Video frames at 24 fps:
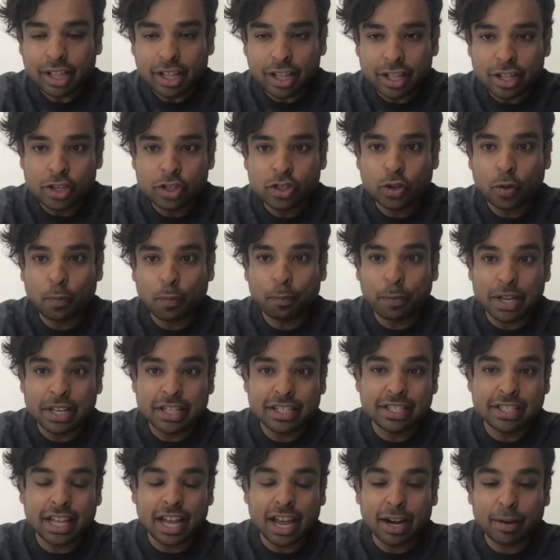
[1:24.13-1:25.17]
so
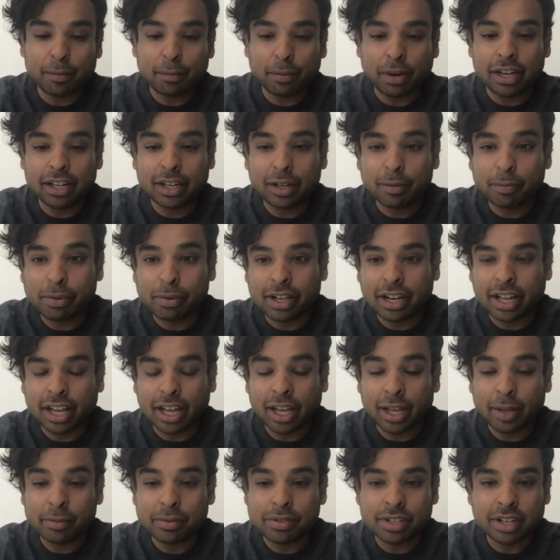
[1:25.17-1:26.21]
pitched that multiple
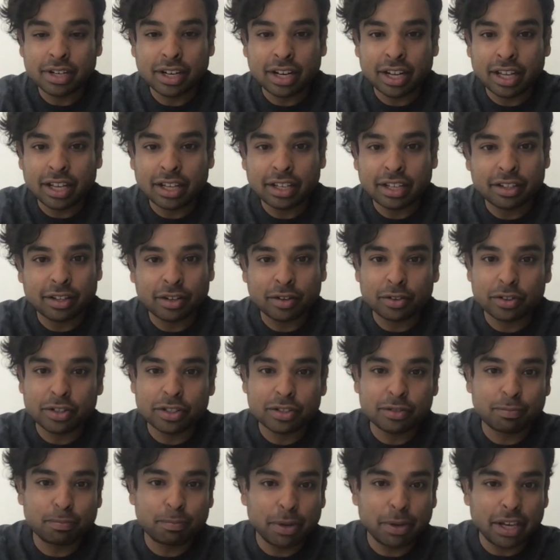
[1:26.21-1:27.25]
times, and like you know,
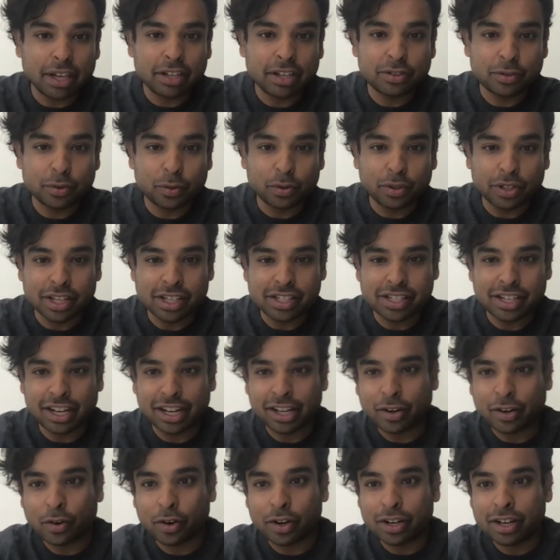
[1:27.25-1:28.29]
this big suitcase that I
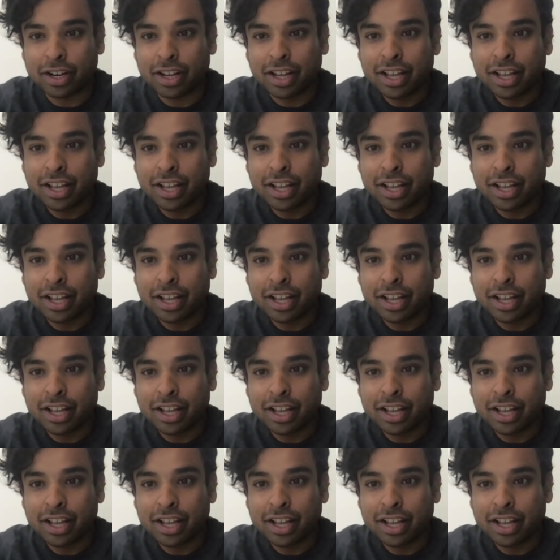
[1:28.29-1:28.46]
got.